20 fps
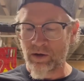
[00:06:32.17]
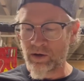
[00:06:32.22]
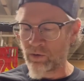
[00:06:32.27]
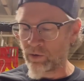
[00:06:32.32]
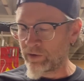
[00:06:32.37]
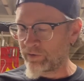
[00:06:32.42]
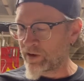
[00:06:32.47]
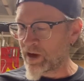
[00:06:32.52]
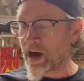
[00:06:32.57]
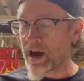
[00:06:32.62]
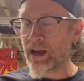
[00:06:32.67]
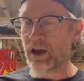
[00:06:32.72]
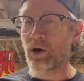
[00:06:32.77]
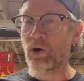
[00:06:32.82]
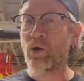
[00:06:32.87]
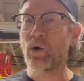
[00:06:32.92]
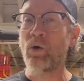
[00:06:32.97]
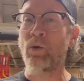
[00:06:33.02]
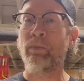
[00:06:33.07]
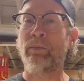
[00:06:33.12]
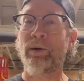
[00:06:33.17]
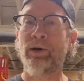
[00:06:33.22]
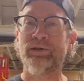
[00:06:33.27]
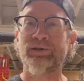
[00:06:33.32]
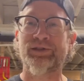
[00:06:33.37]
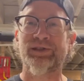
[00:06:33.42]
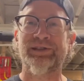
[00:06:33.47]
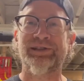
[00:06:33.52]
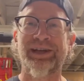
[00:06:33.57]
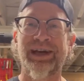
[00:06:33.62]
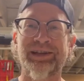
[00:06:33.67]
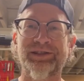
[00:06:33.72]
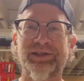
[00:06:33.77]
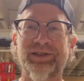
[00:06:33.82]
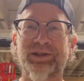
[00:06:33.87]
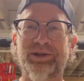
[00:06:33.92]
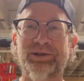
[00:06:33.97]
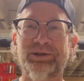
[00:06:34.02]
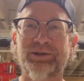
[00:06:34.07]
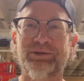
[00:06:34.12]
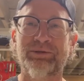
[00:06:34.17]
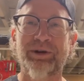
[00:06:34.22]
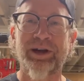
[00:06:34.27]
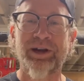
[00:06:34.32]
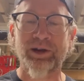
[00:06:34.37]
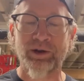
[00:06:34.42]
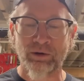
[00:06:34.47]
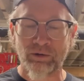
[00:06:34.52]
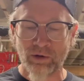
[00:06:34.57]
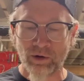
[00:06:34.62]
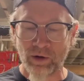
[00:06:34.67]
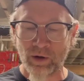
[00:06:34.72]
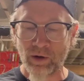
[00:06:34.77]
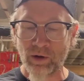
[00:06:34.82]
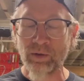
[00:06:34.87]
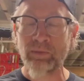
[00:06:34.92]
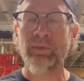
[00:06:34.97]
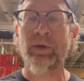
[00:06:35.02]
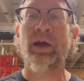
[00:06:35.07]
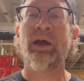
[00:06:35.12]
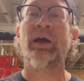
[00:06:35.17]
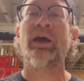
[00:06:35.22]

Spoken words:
We've got a whole bunch of testicles ready to roll,